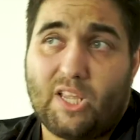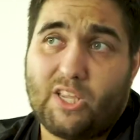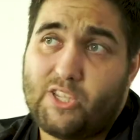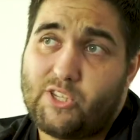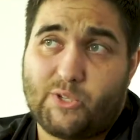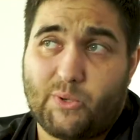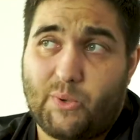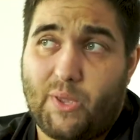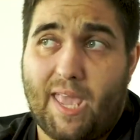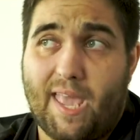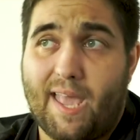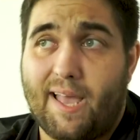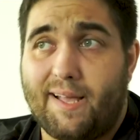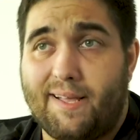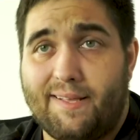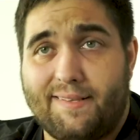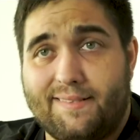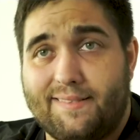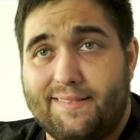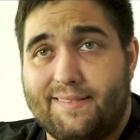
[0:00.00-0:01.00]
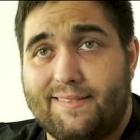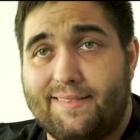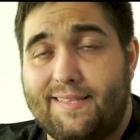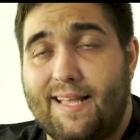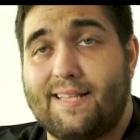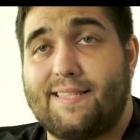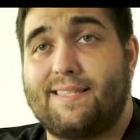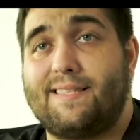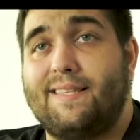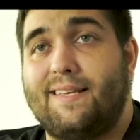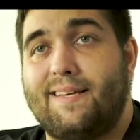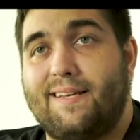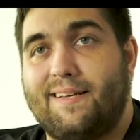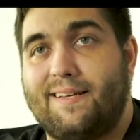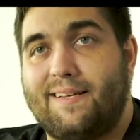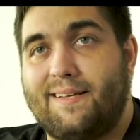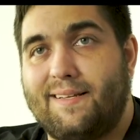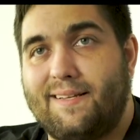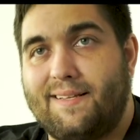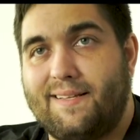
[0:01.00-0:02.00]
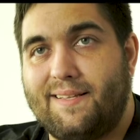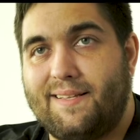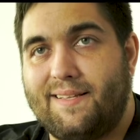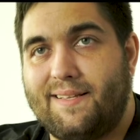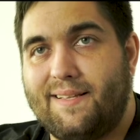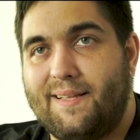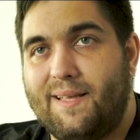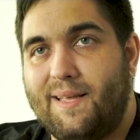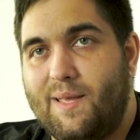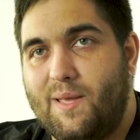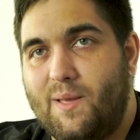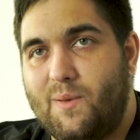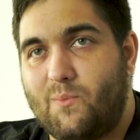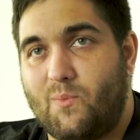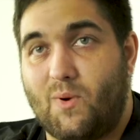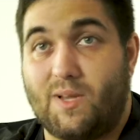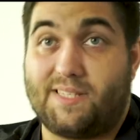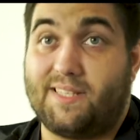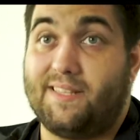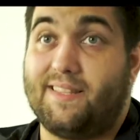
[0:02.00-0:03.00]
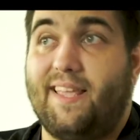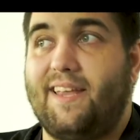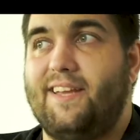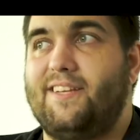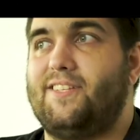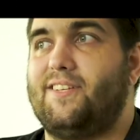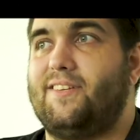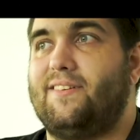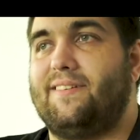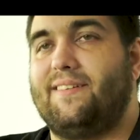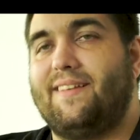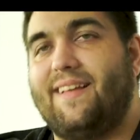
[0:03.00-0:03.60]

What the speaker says: so yeah, that's the presentation.